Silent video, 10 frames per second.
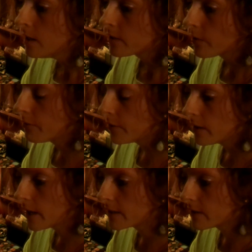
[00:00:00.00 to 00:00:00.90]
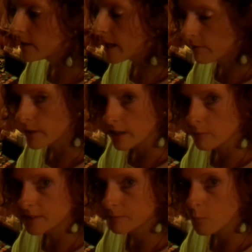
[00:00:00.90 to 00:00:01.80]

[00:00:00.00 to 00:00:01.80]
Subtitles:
So I feel like that reading was